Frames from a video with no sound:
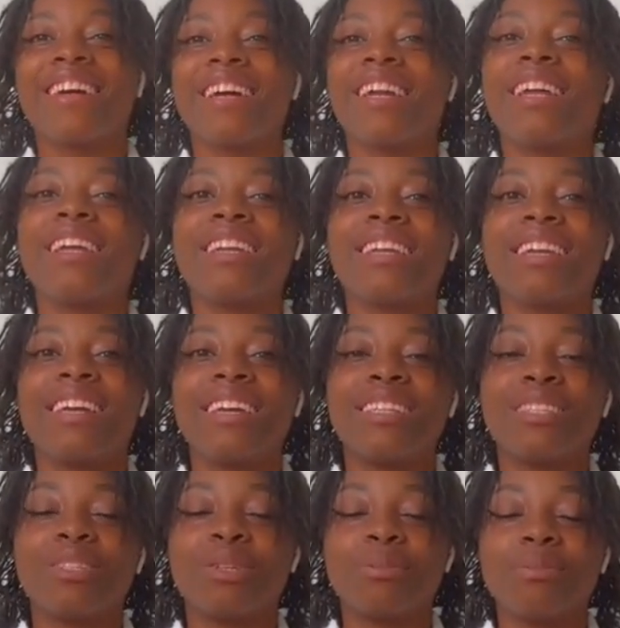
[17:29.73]
And I did
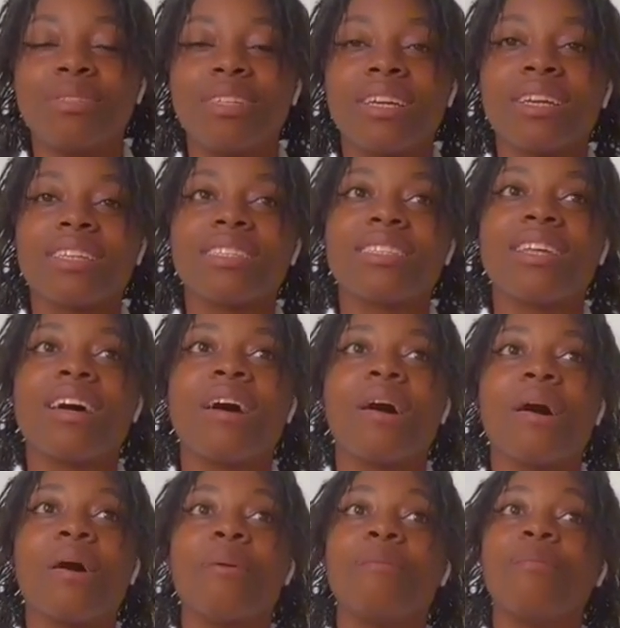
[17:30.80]
8 subjects.
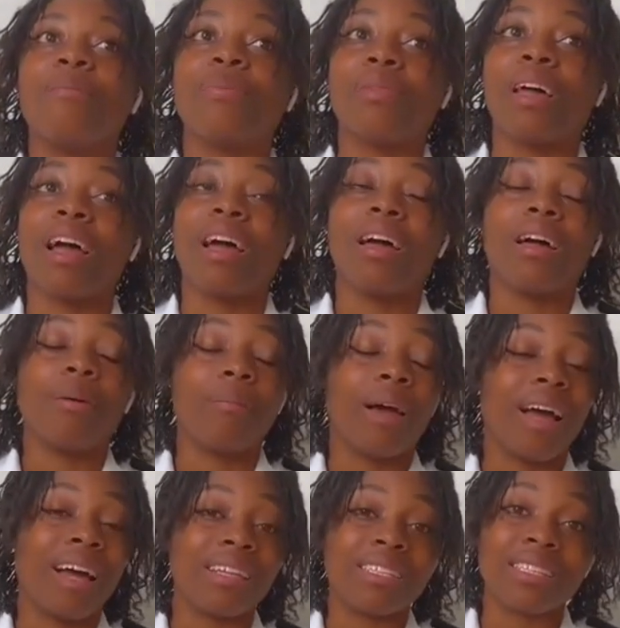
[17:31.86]
My
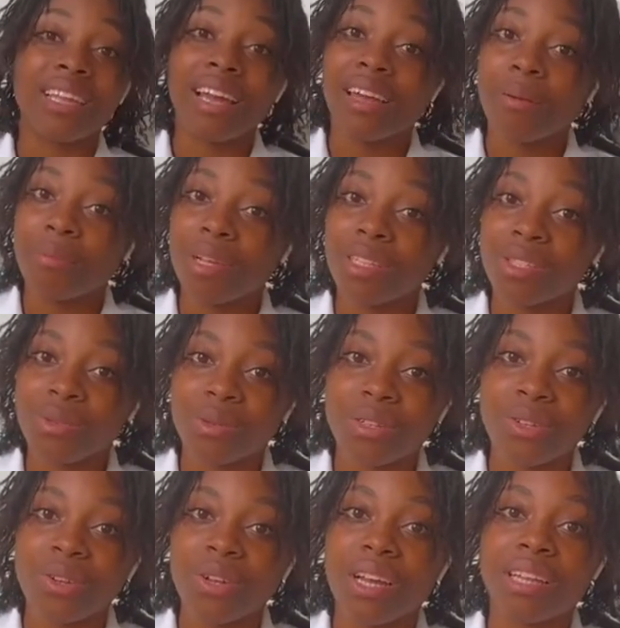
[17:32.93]
assignments were
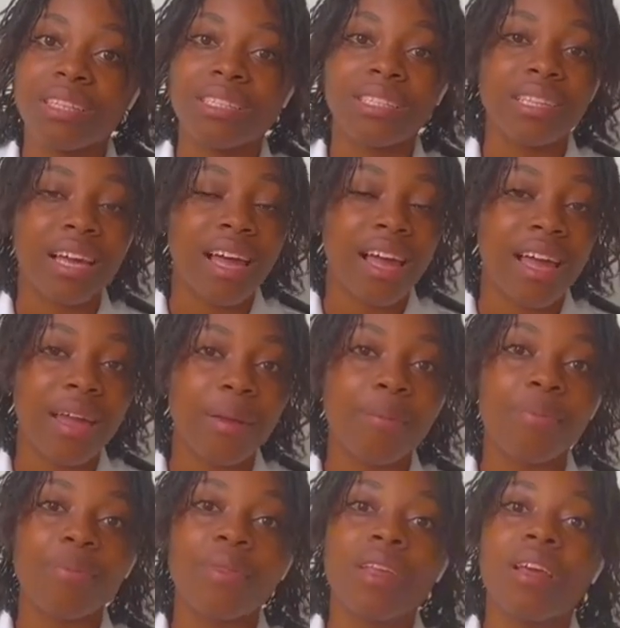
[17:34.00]
done on
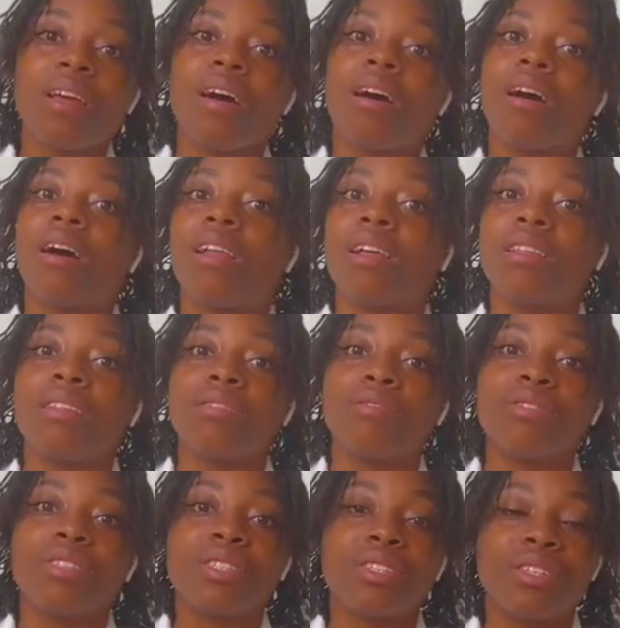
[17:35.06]
time. All of the
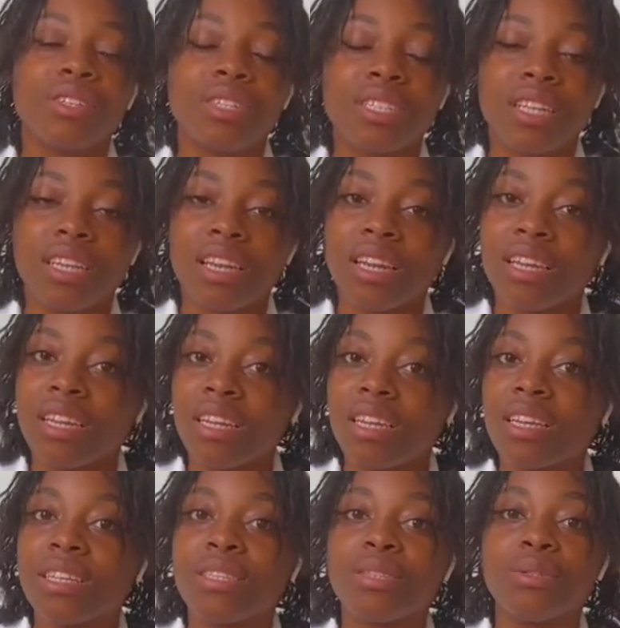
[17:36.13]
research that I
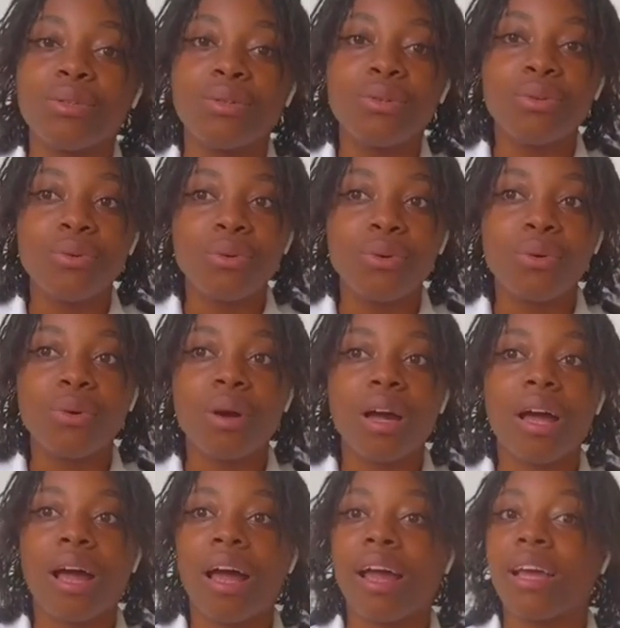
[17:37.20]
needed to do,
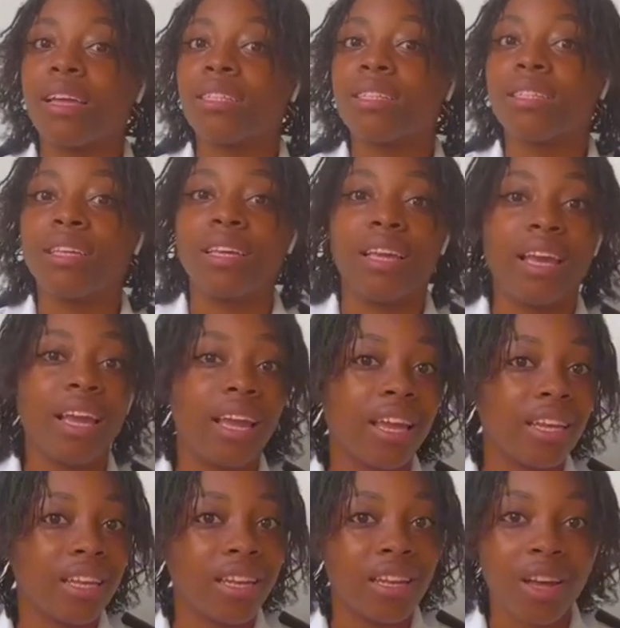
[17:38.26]
I
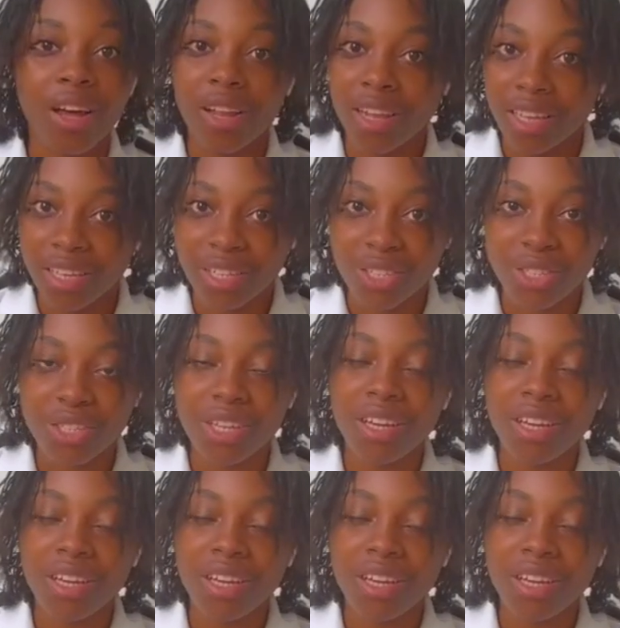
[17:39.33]
gained knowledge.